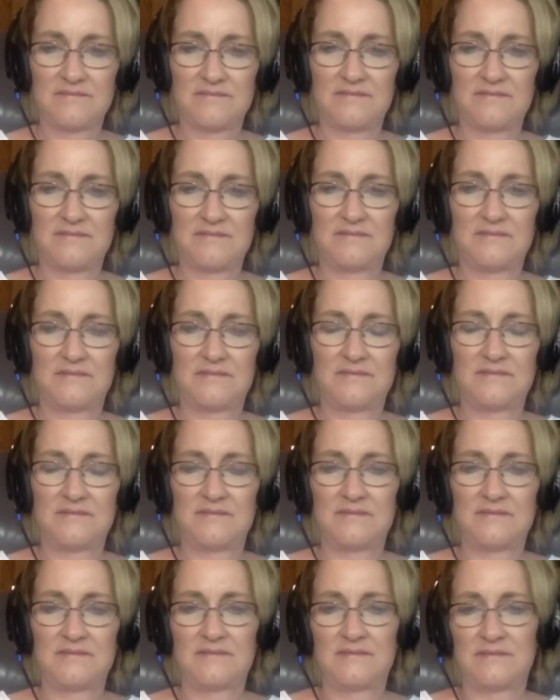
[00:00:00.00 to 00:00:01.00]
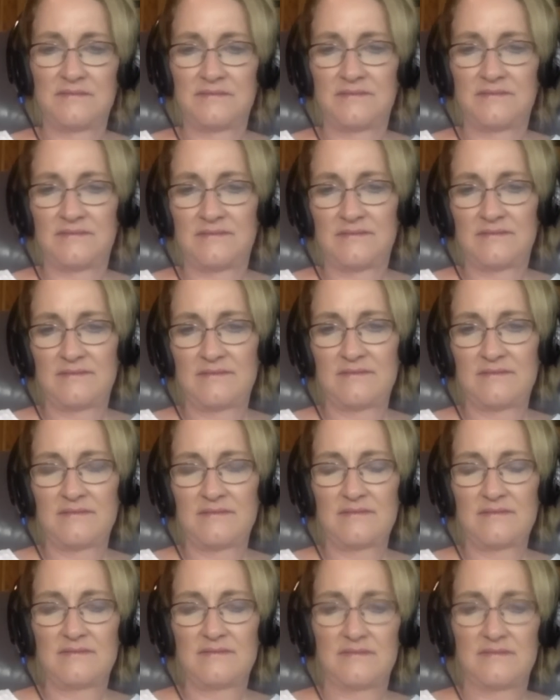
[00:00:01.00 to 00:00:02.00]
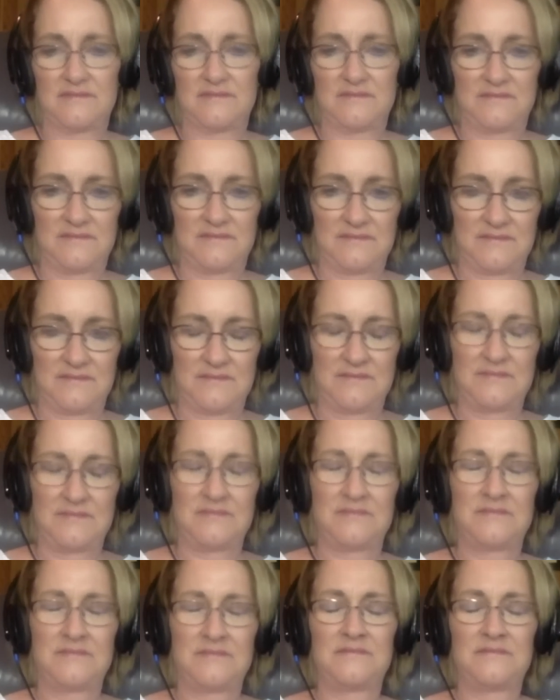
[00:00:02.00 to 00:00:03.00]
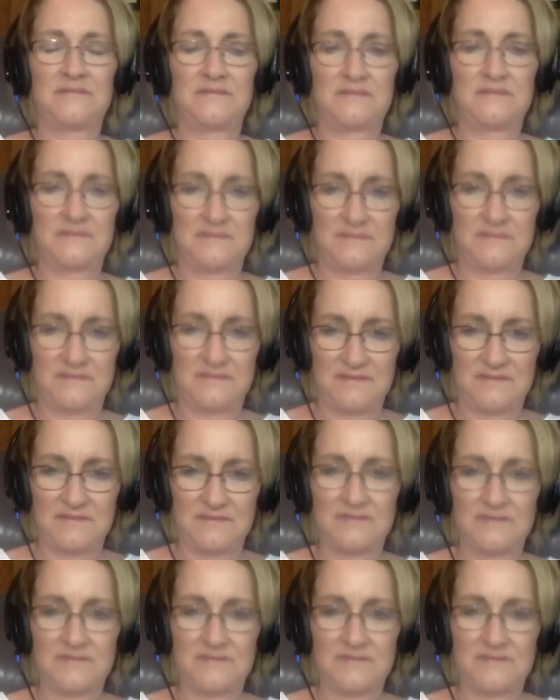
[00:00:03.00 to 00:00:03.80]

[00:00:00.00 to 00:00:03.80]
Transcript: This person isn't speaking.